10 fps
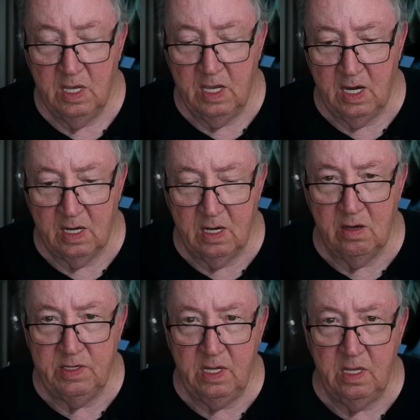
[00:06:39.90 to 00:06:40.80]
and I
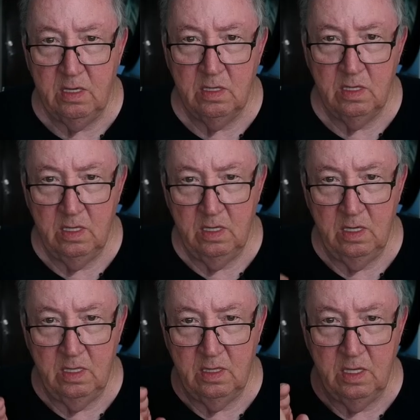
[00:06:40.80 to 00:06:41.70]
guarantee you,
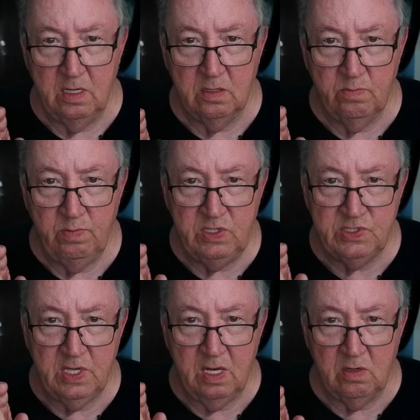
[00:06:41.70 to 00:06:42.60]
it'll be
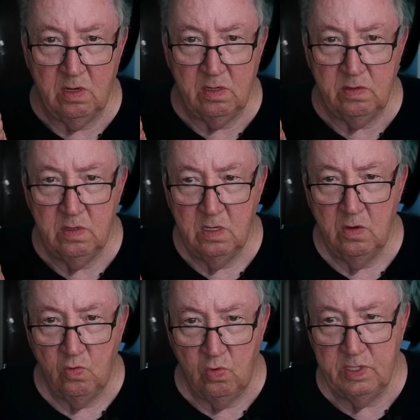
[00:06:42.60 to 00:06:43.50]
set on
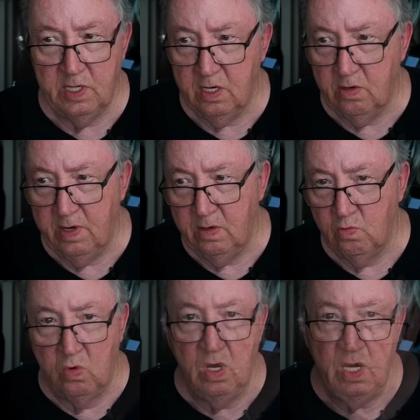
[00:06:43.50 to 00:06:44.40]

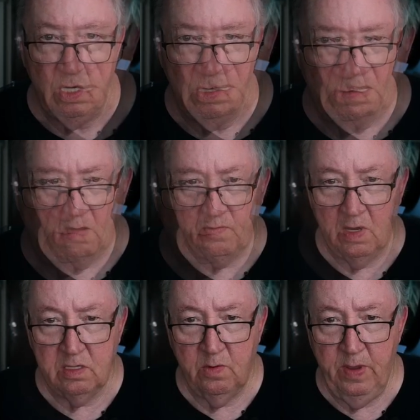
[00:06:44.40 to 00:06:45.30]
101. I've
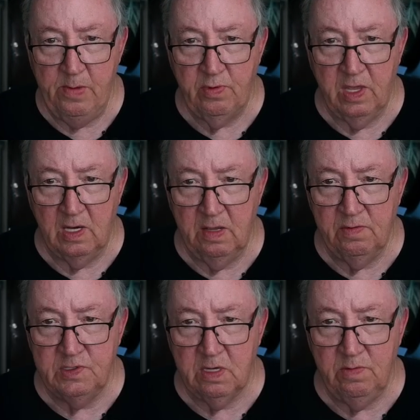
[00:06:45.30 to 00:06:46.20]
talked to people that live
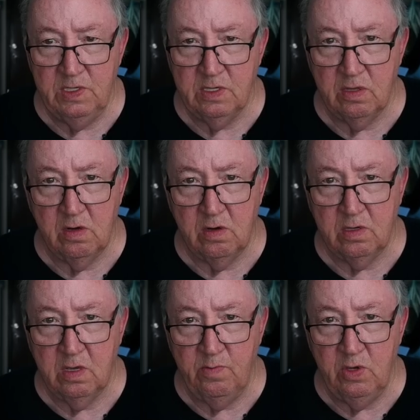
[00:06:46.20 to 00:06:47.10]
in some of these other
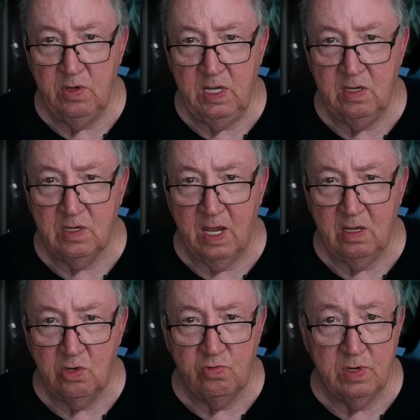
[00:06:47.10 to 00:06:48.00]
communities
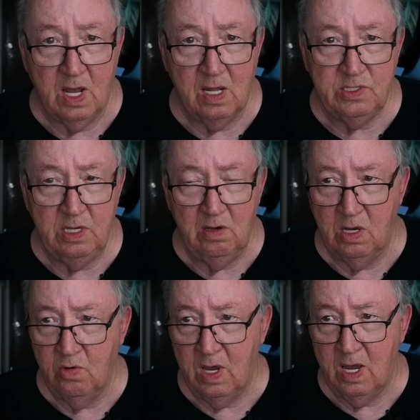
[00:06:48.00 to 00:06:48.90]
like Cotacachi,
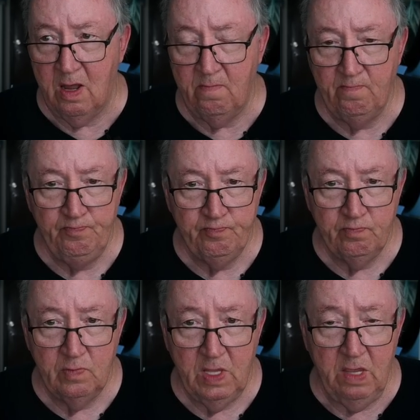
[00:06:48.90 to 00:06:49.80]
Loja.
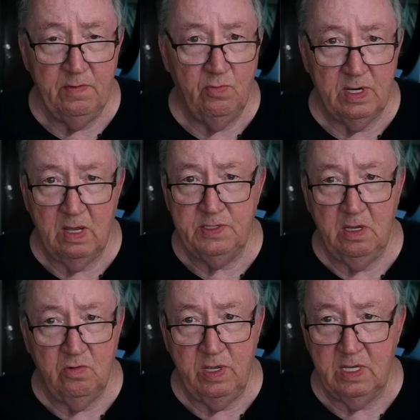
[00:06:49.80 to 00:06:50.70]
Even when I was
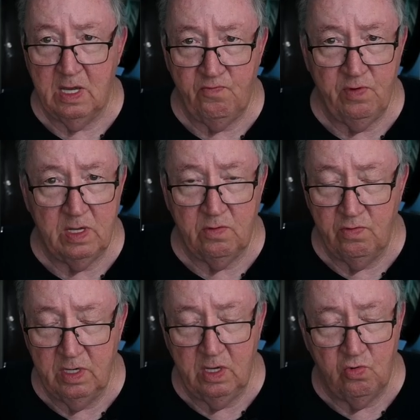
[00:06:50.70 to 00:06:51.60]
in Cuenca, I found a
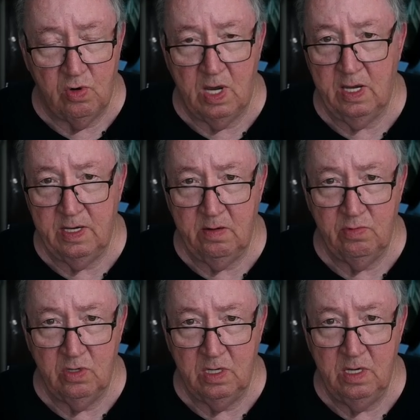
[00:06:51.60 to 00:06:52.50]
really quiet
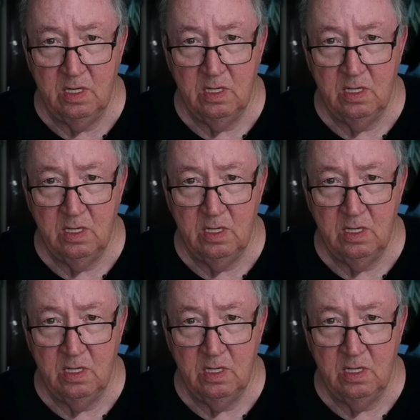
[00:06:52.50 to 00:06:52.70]
neighborhood